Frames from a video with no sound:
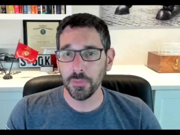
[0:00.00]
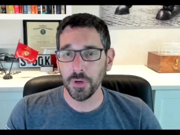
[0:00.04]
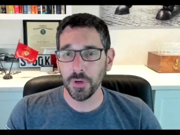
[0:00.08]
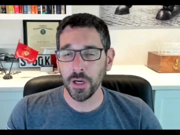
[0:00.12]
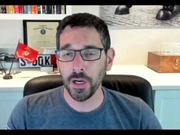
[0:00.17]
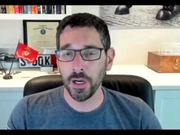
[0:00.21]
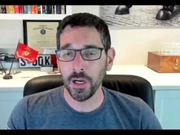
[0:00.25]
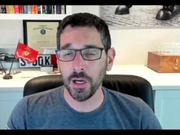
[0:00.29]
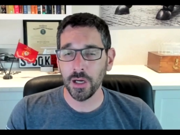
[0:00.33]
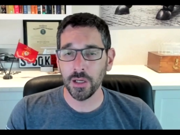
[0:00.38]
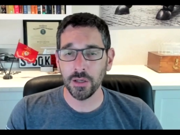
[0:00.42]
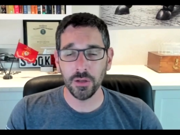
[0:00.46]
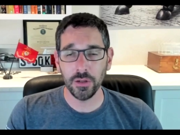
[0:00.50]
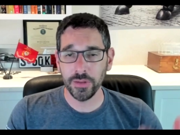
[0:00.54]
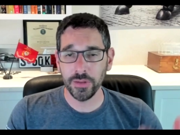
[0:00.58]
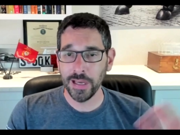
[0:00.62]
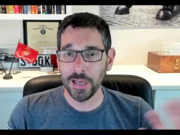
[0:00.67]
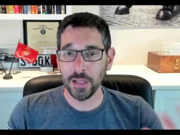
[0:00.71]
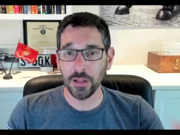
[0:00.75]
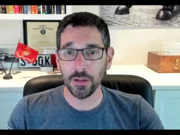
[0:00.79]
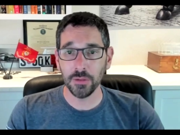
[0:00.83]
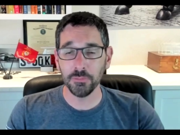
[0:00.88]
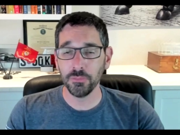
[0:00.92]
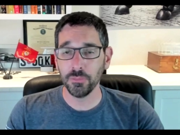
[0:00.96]

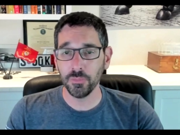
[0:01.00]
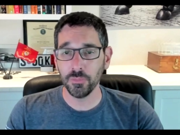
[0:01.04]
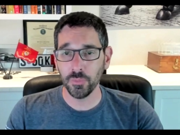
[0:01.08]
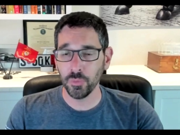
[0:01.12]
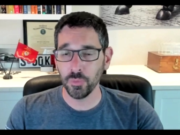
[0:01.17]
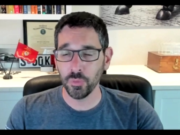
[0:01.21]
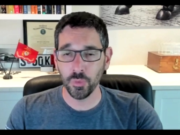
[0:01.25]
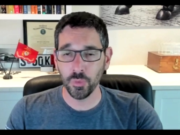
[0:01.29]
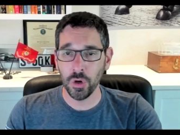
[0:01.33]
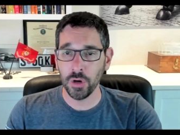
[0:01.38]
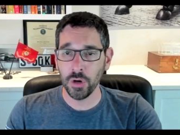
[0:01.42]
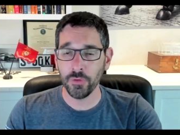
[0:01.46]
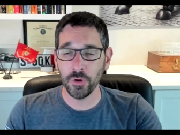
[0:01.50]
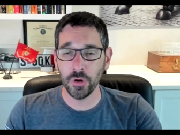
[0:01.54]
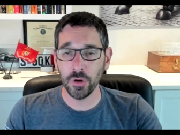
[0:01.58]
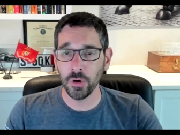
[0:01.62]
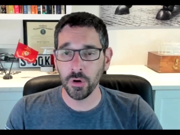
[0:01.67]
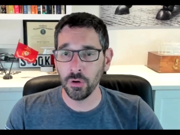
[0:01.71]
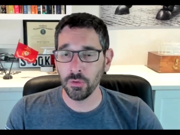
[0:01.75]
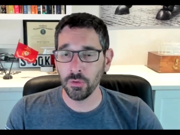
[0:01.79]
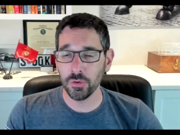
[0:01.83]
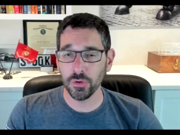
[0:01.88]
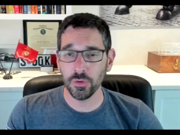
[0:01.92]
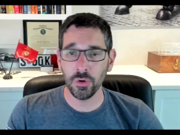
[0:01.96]
That
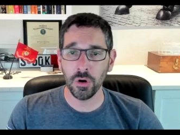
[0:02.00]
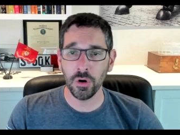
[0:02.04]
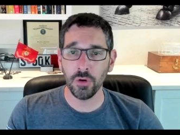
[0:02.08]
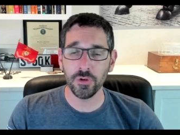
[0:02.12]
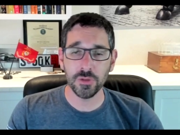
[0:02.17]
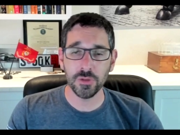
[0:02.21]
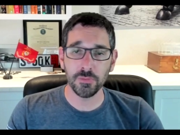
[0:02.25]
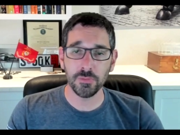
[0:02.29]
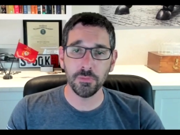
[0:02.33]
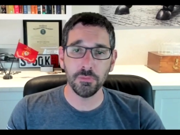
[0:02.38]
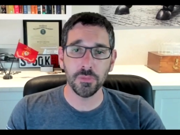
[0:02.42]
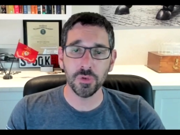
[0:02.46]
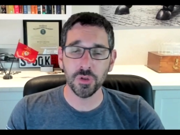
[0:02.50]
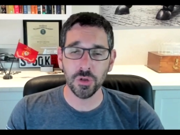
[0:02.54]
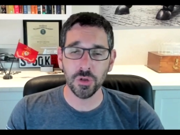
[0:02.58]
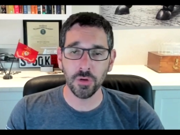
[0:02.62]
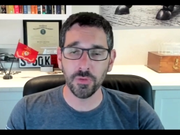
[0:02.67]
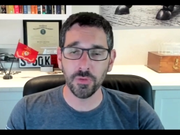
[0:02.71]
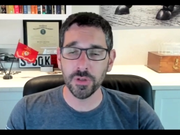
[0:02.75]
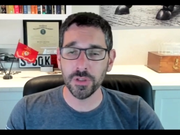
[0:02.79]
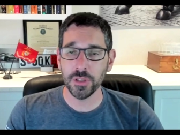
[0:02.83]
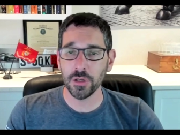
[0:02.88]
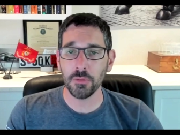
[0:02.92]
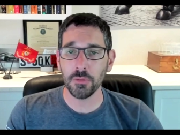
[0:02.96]
whoever's
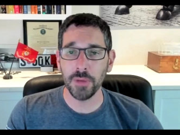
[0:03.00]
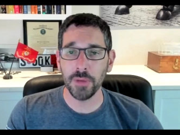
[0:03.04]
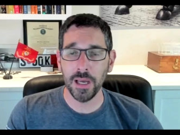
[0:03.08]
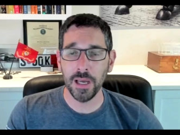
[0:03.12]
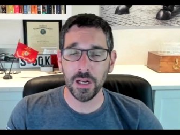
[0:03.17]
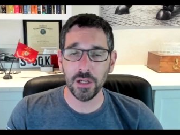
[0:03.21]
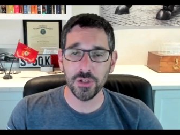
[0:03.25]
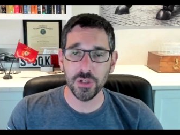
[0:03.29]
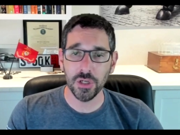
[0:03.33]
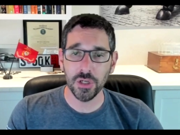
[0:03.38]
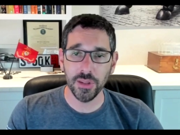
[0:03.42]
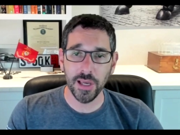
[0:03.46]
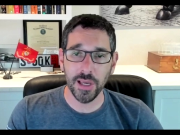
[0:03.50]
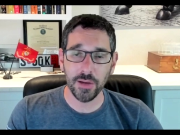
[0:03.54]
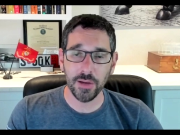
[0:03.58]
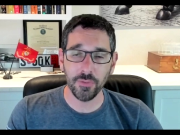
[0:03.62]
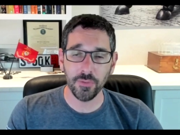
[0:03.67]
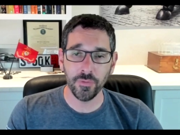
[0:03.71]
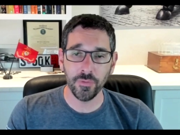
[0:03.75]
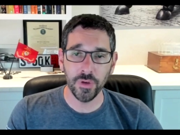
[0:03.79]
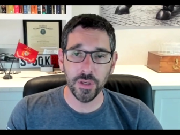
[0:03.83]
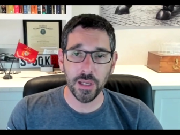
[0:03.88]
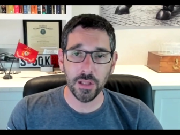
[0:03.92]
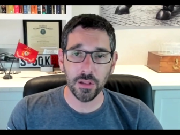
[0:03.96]
servicing or managing
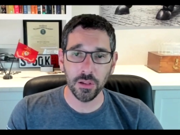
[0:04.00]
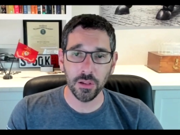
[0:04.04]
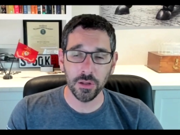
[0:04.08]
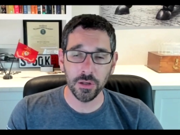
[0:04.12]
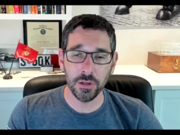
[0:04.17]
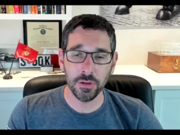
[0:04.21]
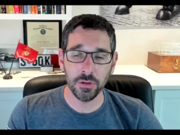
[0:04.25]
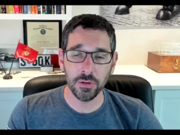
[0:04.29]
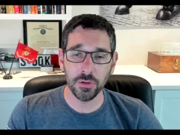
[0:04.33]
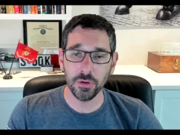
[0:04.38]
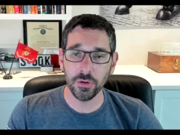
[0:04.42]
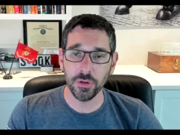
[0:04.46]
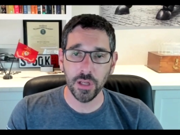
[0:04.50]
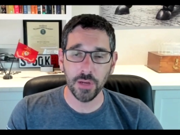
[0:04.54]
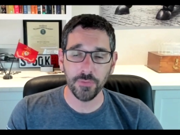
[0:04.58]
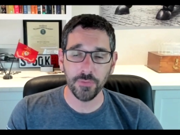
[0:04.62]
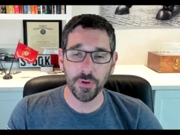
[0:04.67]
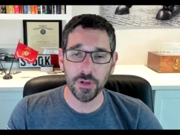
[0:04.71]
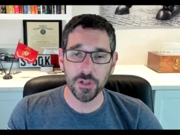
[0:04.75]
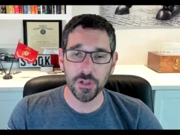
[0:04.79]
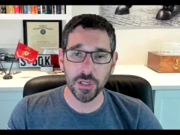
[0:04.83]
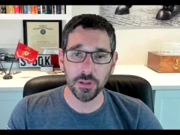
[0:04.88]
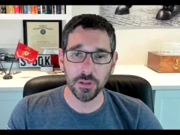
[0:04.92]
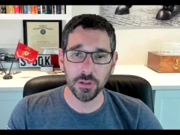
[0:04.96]
that VA loan or the
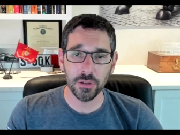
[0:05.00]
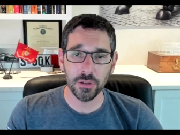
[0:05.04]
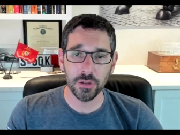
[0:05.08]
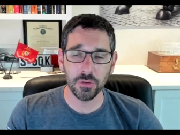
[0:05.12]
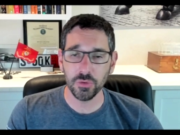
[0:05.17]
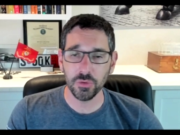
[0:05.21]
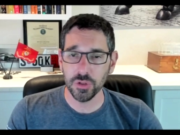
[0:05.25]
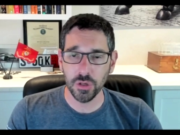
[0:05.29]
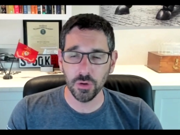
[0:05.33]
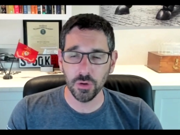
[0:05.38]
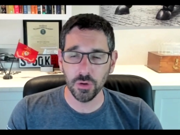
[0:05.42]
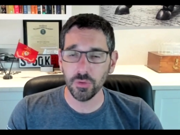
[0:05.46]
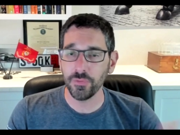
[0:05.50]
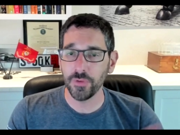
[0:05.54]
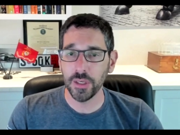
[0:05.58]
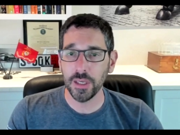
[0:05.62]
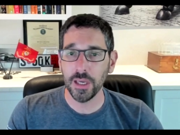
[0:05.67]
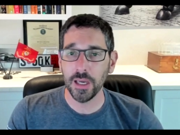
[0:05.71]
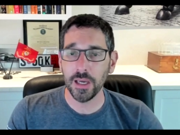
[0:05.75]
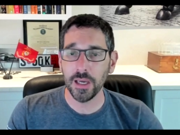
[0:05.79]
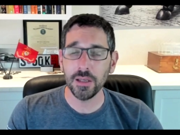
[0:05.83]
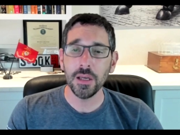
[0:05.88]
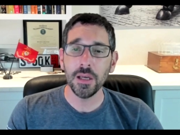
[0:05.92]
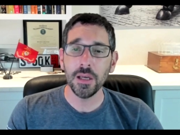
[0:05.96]
FHA loan, let's go with
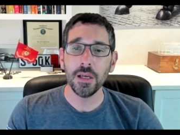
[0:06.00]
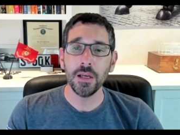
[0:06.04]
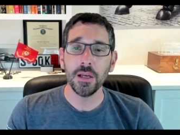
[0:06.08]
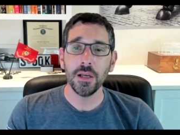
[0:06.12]
VA.